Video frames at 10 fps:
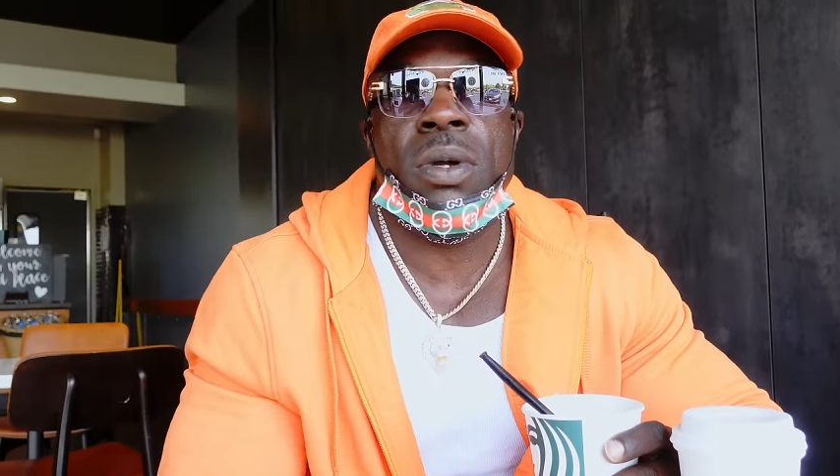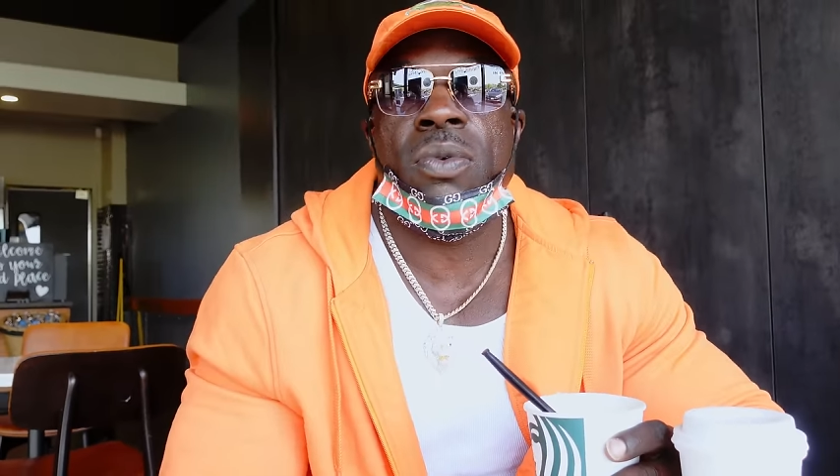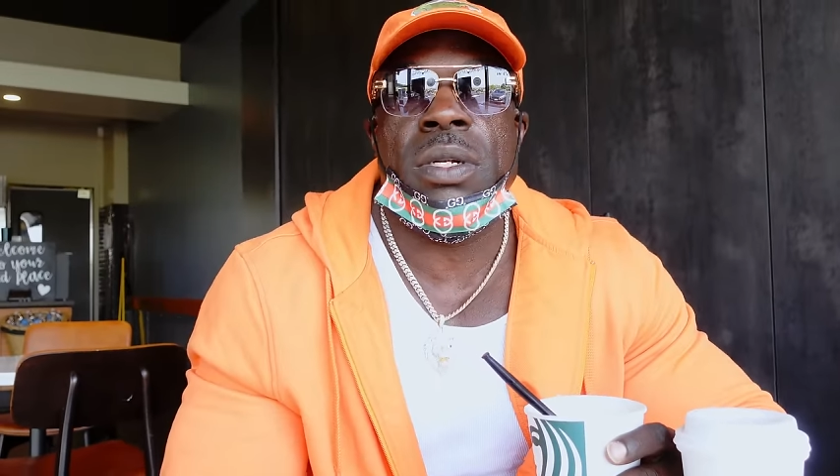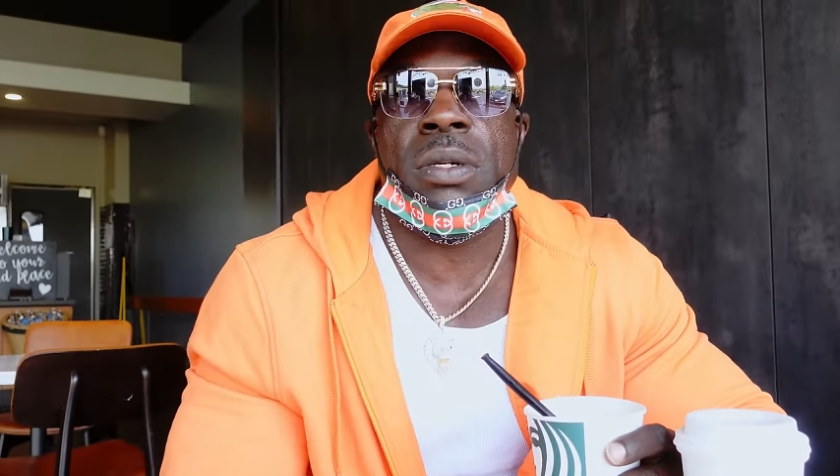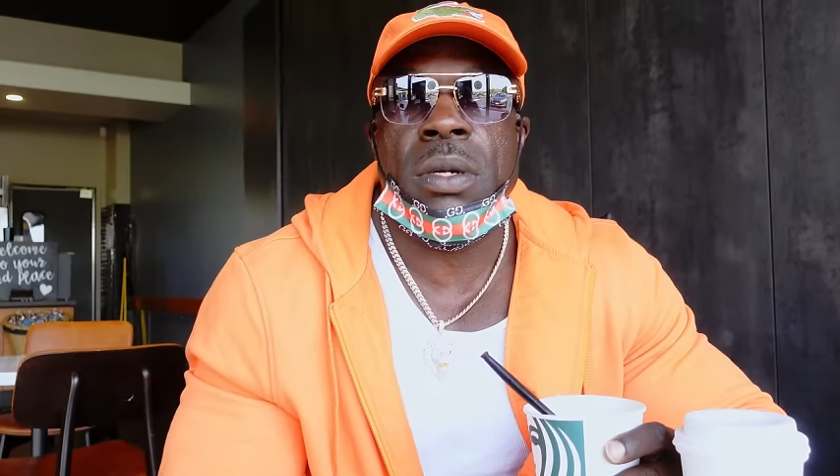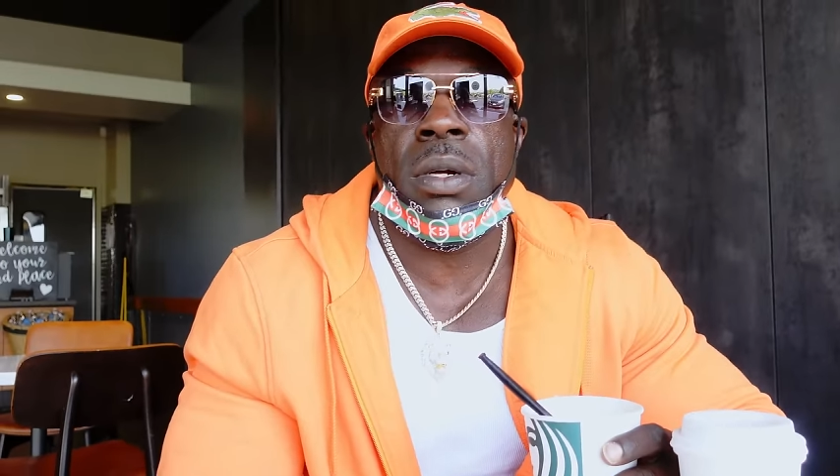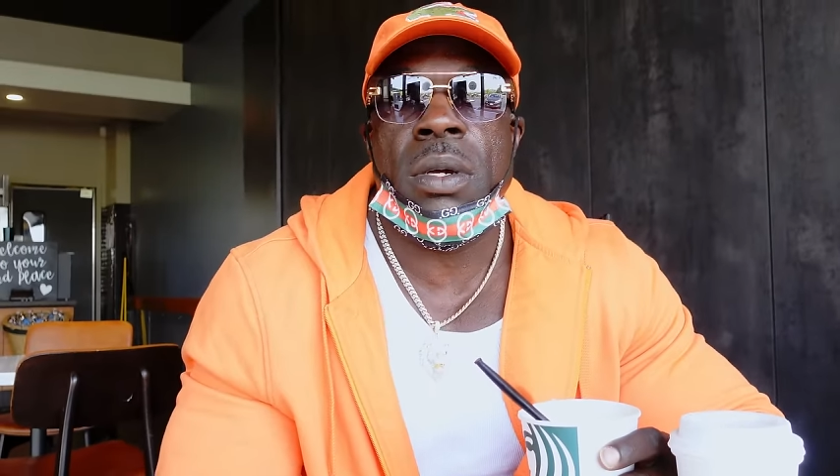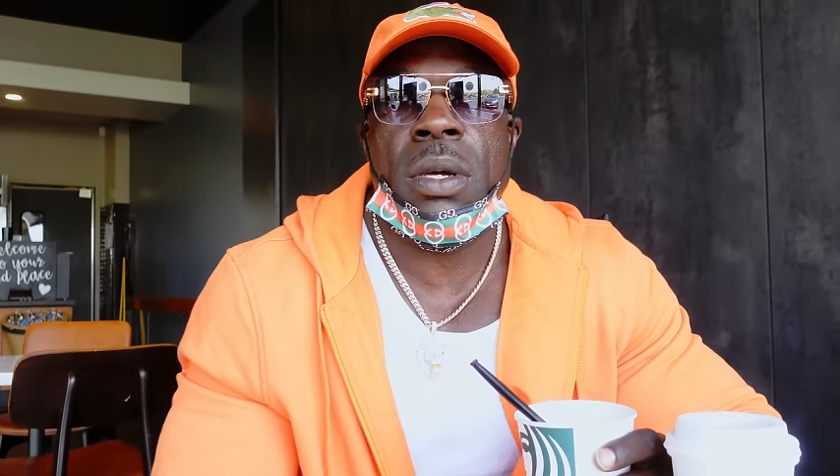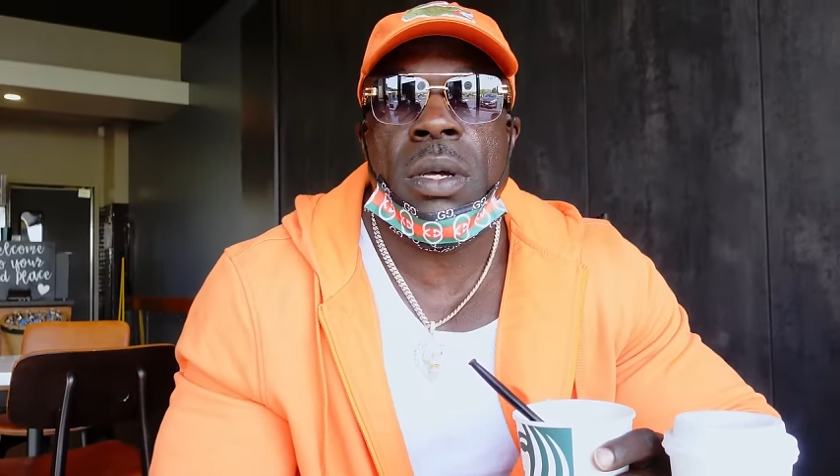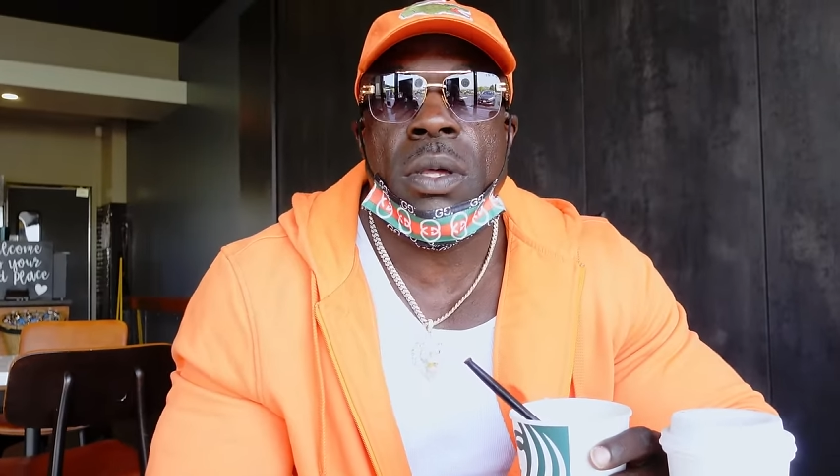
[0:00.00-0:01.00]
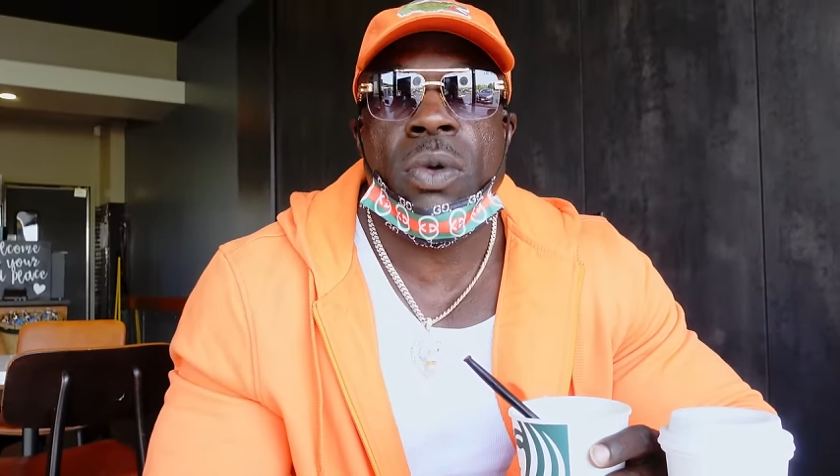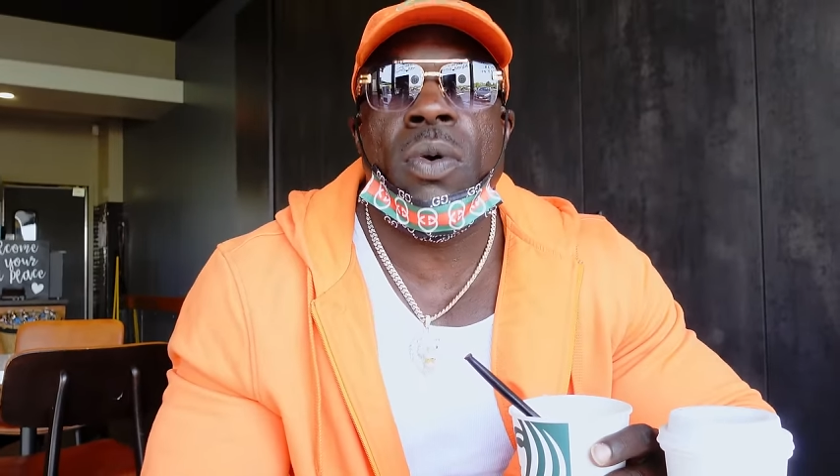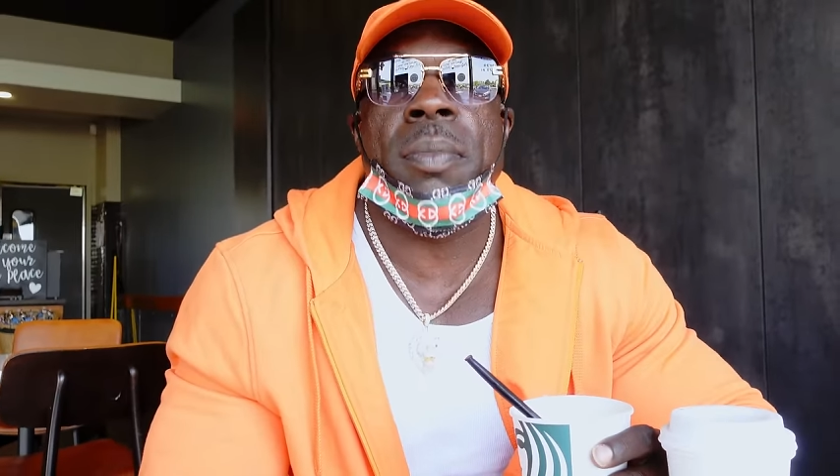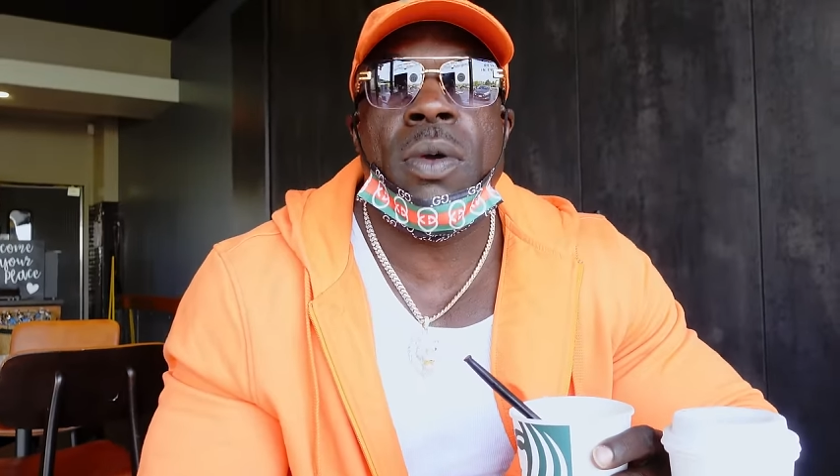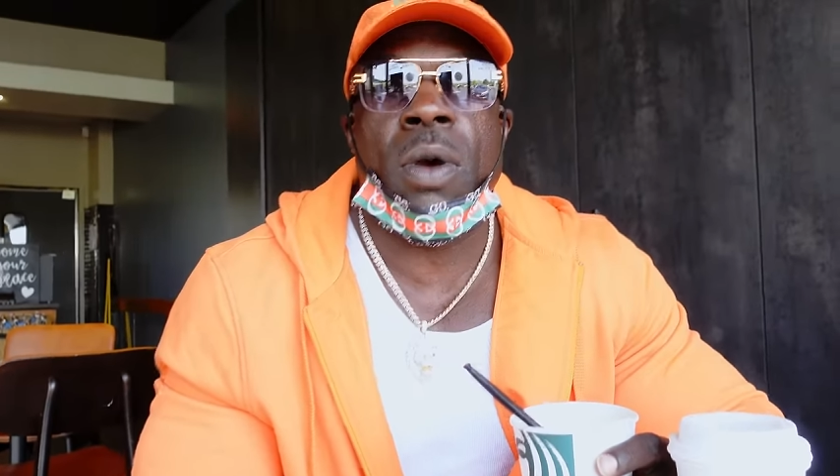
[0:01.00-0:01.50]
what you
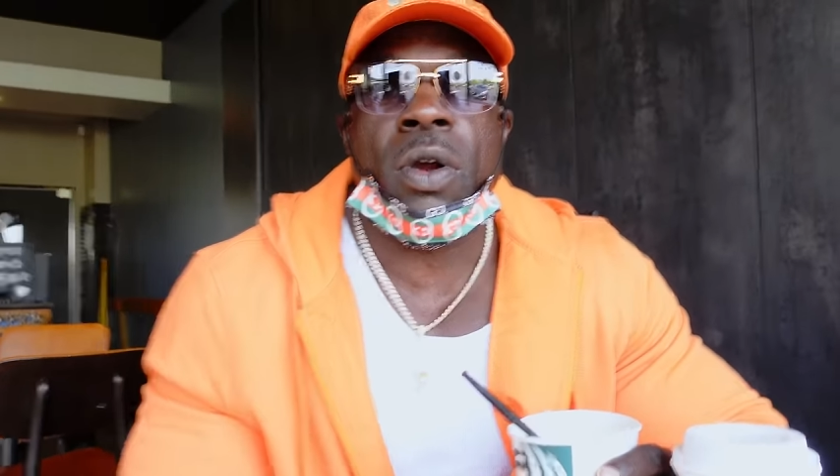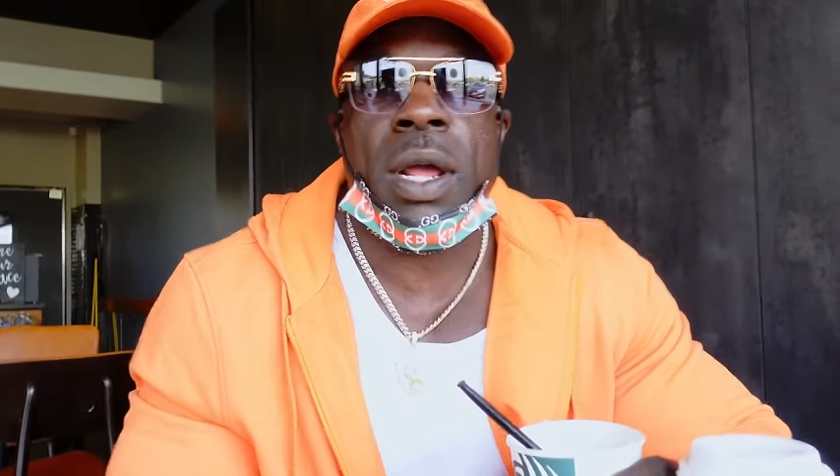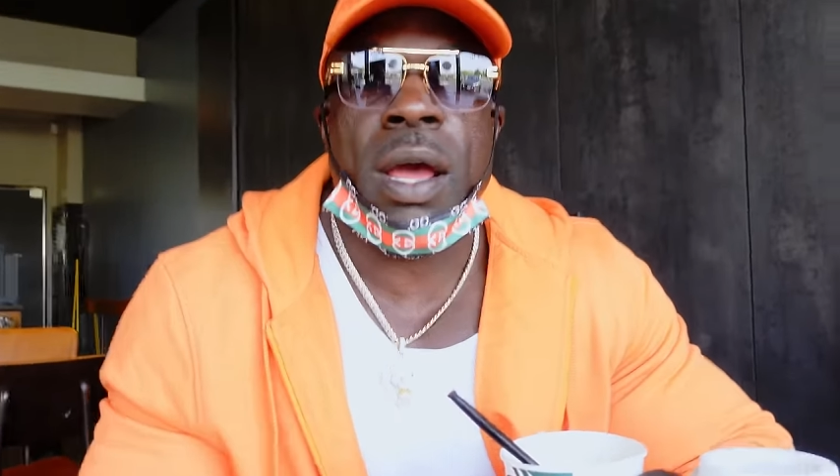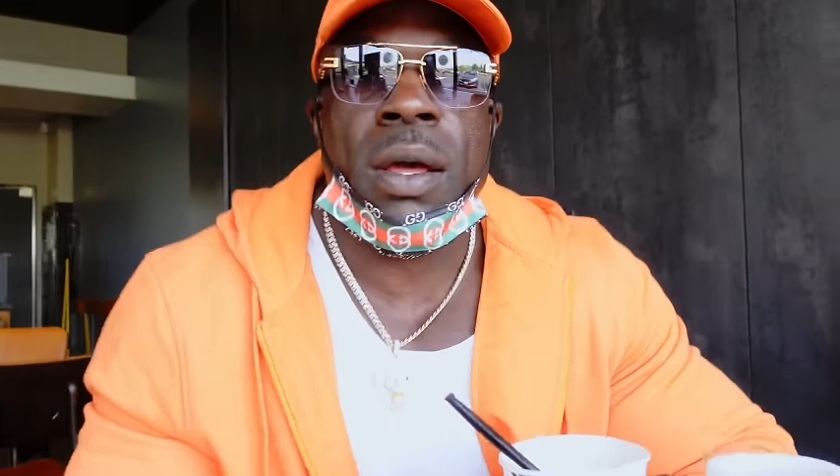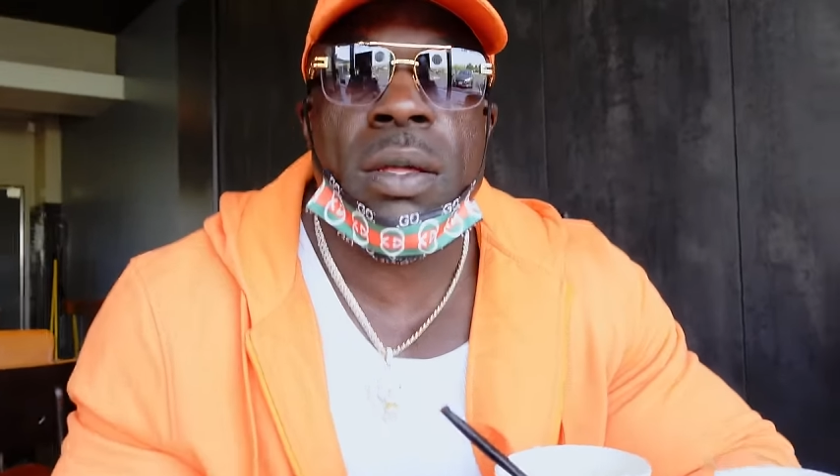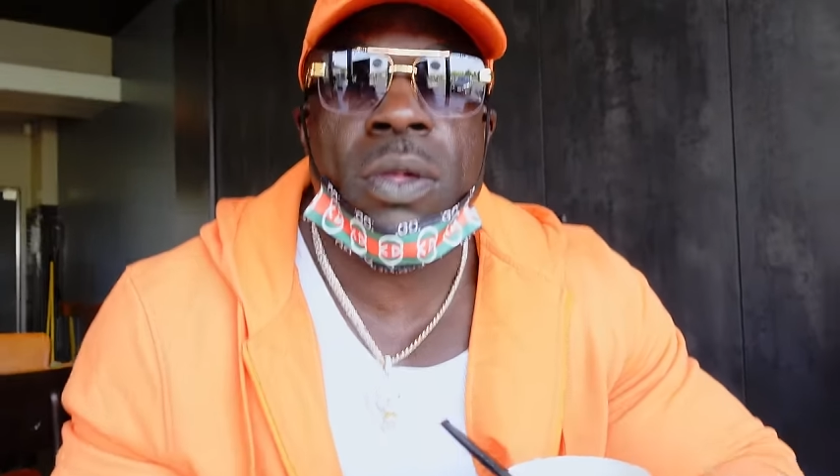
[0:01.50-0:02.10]
want me to work out?